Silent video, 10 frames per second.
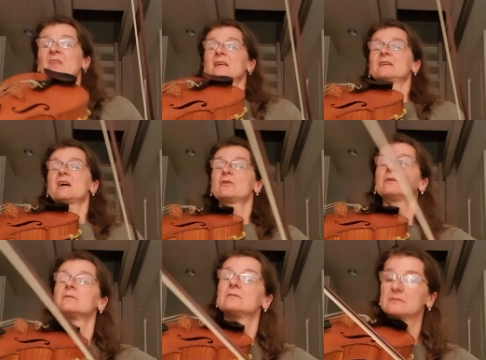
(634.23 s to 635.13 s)

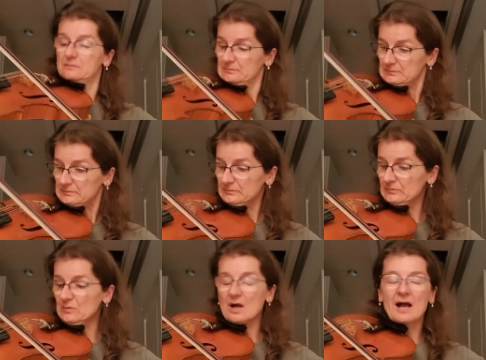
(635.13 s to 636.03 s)
Now,
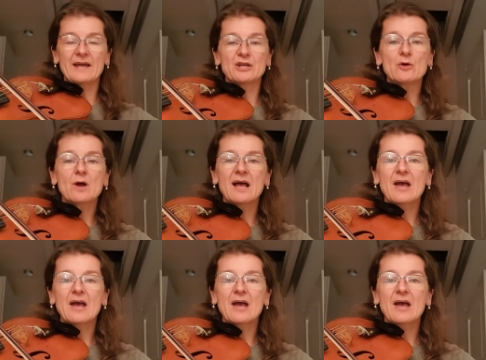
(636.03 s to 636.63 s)
I know I